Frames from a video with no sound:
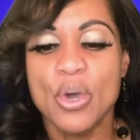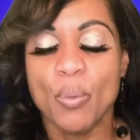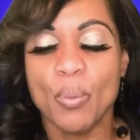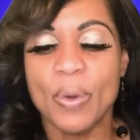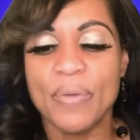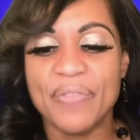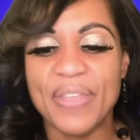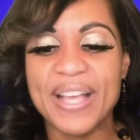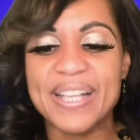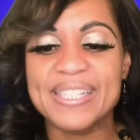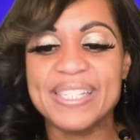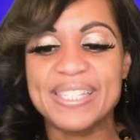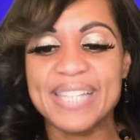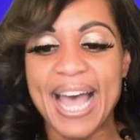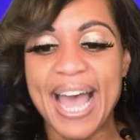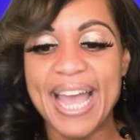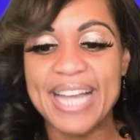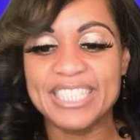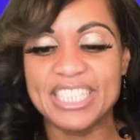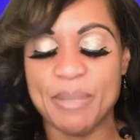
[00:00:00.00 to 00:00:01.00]
with
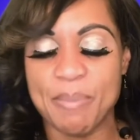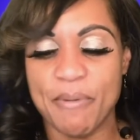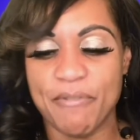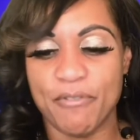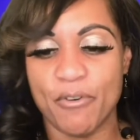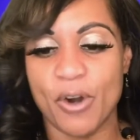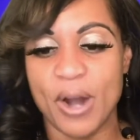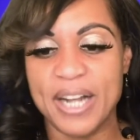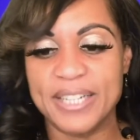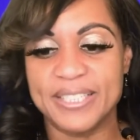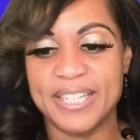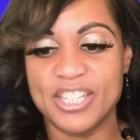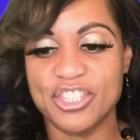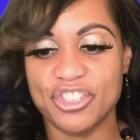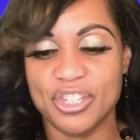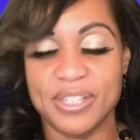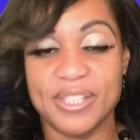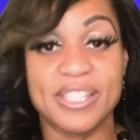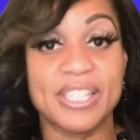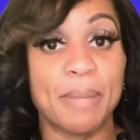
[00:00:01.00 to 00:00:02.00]
anxiety before
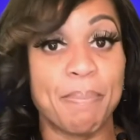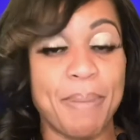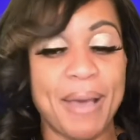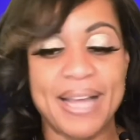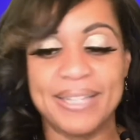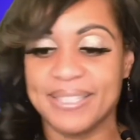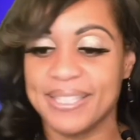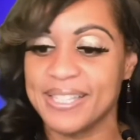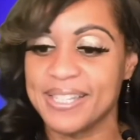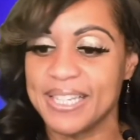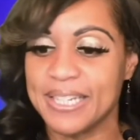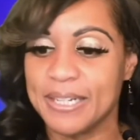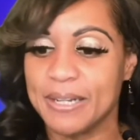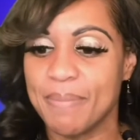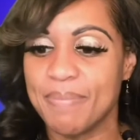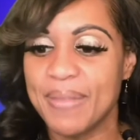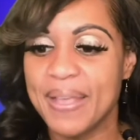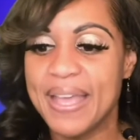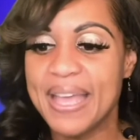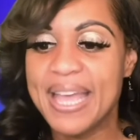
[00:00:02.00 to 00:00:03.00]
auditions, said Pattinson.
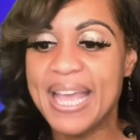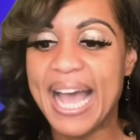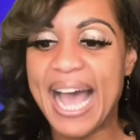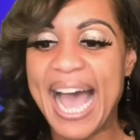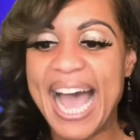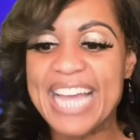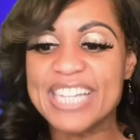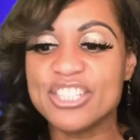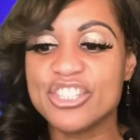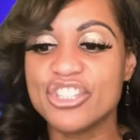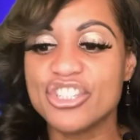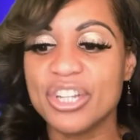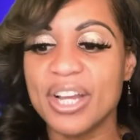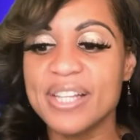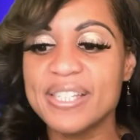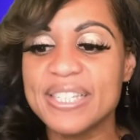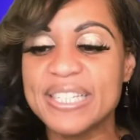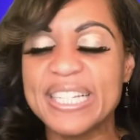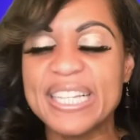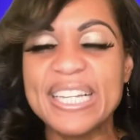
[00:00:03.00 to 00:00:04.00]
I
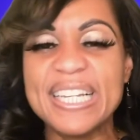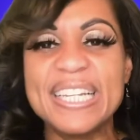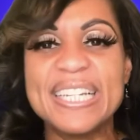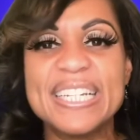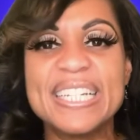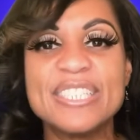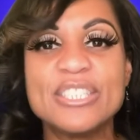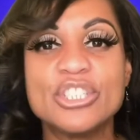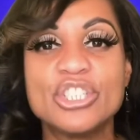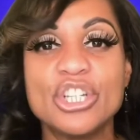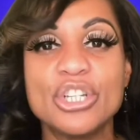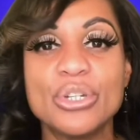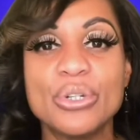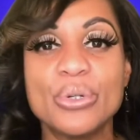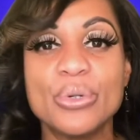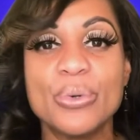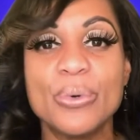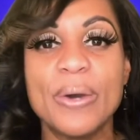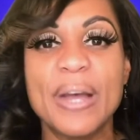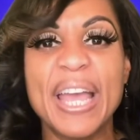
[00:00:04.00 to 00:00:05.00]
just couldn't
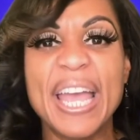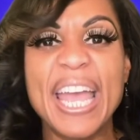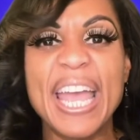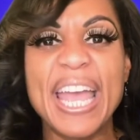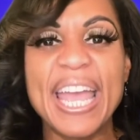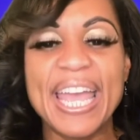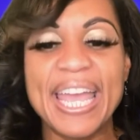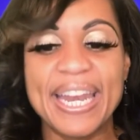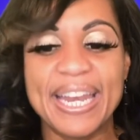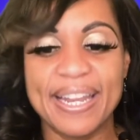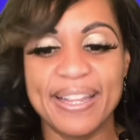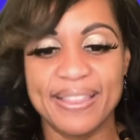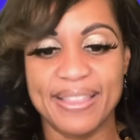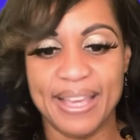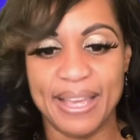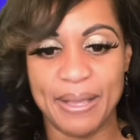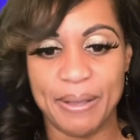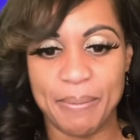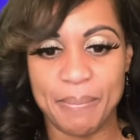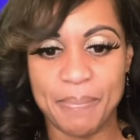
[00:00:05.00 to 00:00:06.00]
do
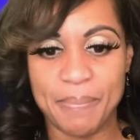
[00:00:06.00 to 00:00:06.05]
anything.